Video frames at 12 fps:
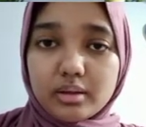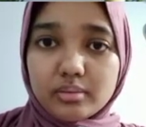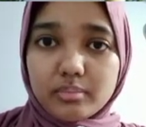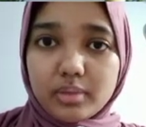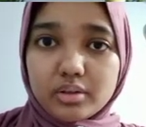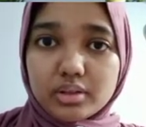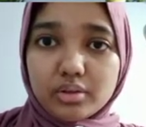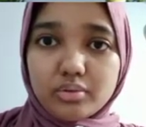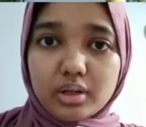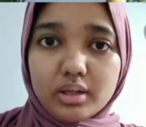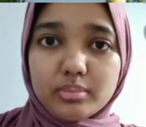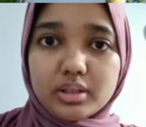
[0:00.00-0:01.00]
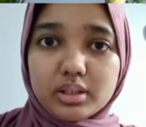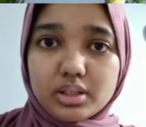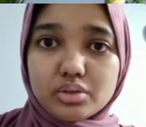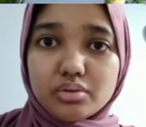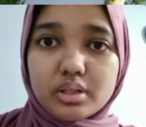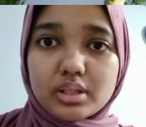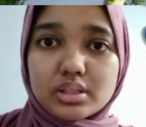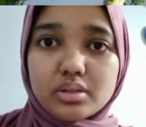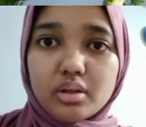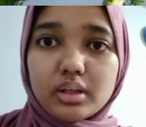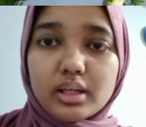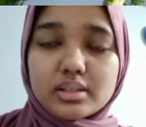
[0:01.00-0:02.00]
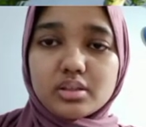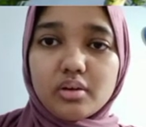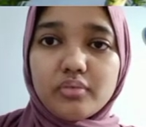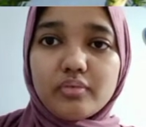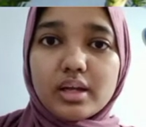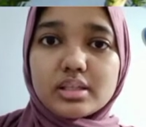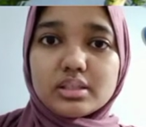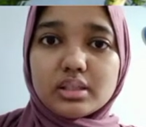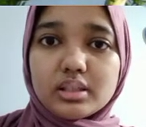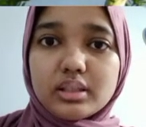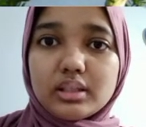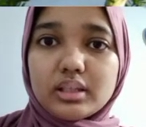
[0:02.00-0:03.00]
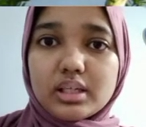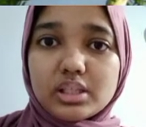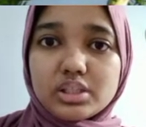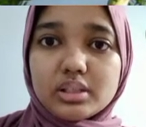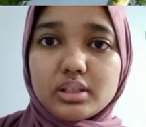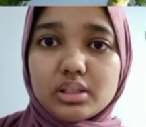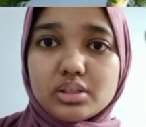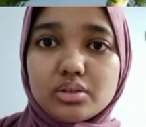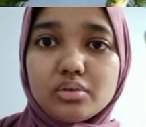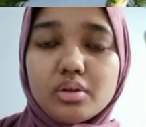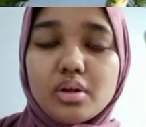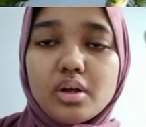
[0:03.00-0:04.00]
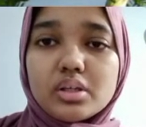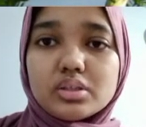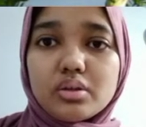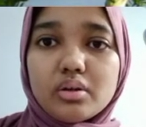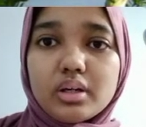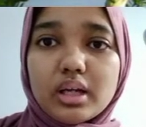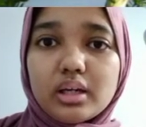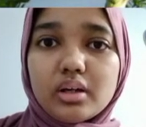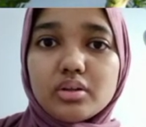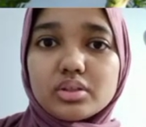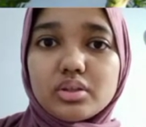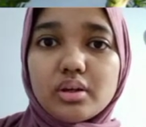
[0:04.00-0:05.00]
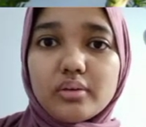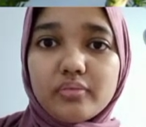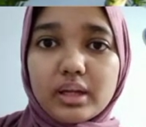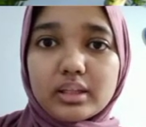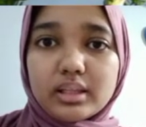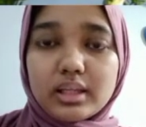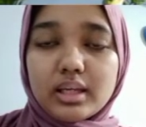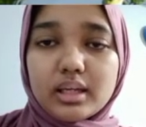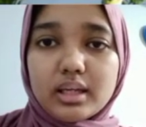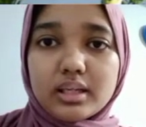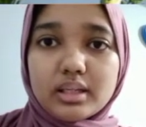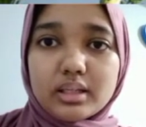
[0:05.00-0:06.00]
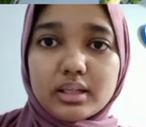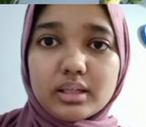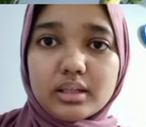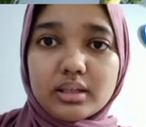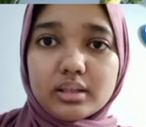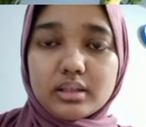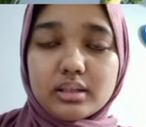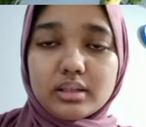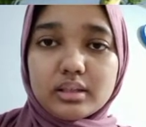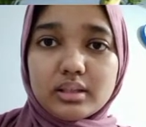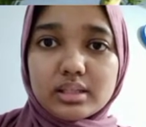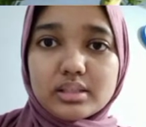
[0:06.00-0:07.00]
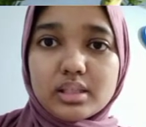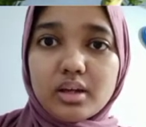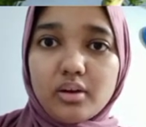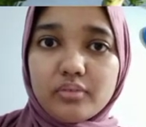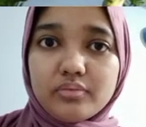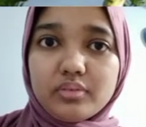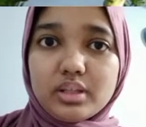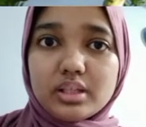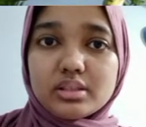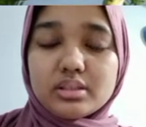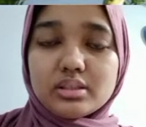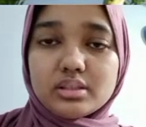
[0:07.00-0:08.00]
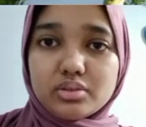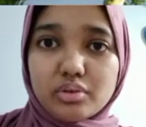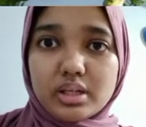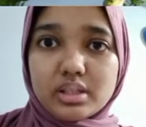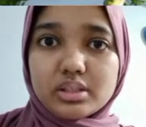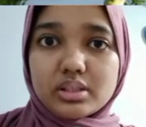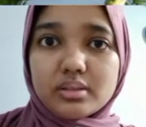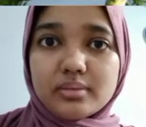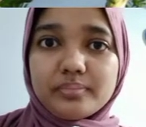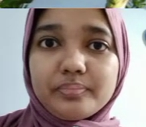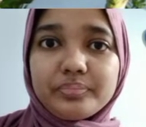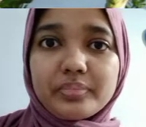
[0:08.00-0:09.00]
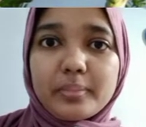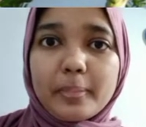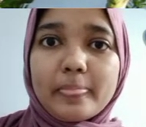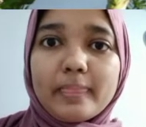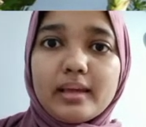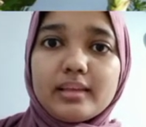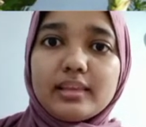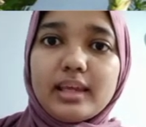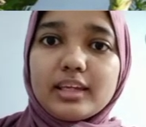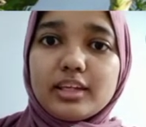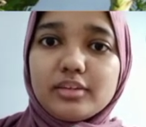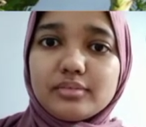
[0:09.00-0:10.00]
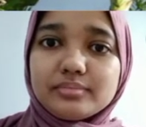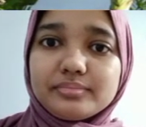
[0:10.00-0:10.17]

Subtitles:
biodegradable tissue is not as soft as the kitchen tissue, so that also affecting in the testing of this tranche. Thank you.